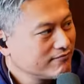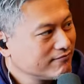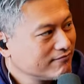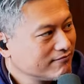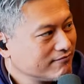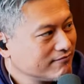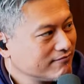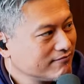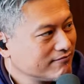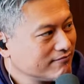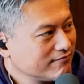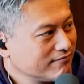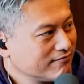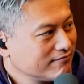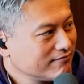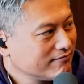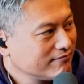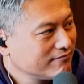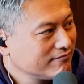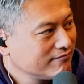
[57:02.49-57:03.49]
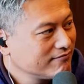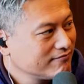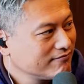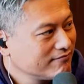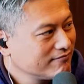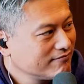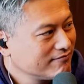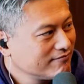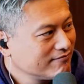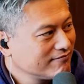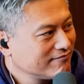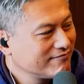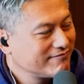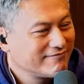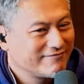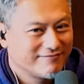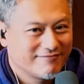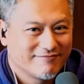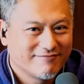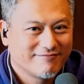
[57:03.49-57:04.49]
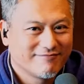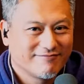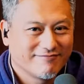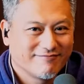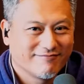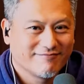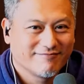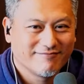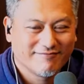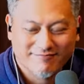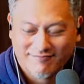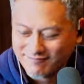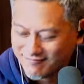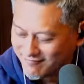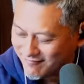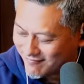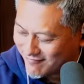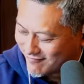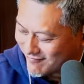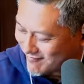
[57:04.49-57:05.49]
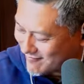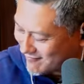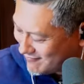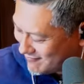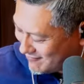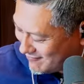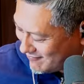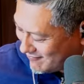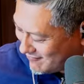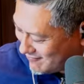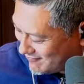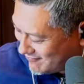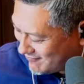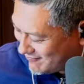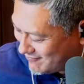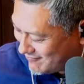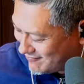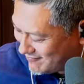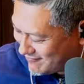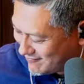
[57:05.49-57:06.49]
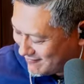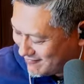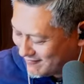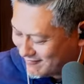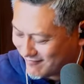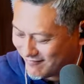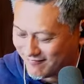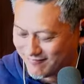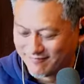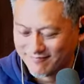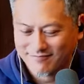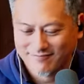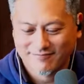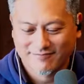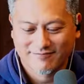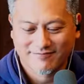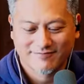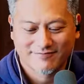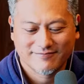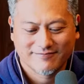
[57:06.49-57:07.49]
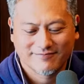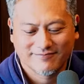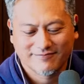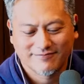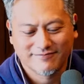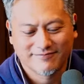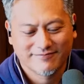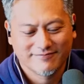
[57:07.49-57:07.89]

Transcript: This person isn't speaking.